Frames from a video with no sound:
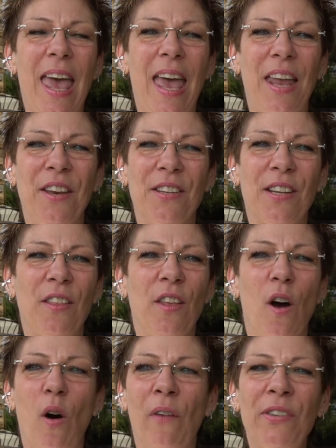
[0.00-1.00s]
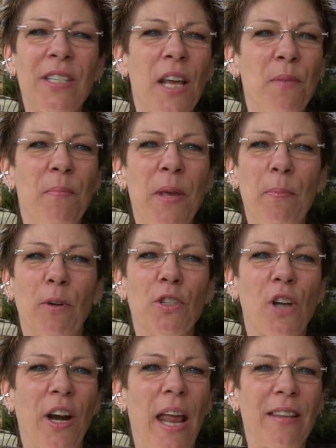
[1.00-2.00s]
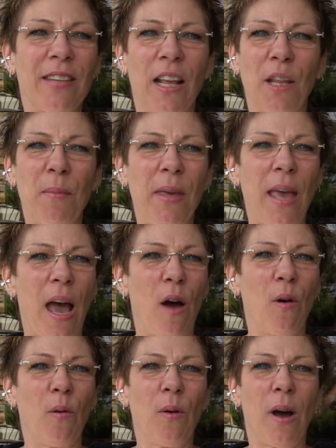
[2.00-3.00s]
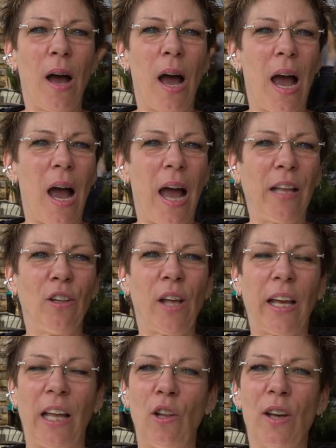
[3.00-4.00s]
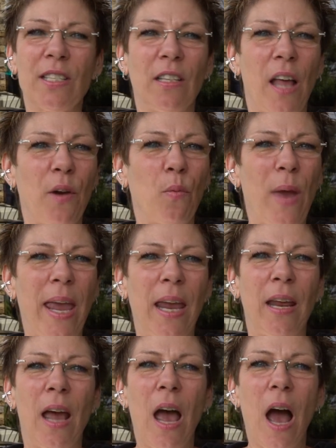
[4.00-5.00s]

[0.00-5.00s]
And all of a sudden, people are starting telling me how I look like I lost a lot of weight.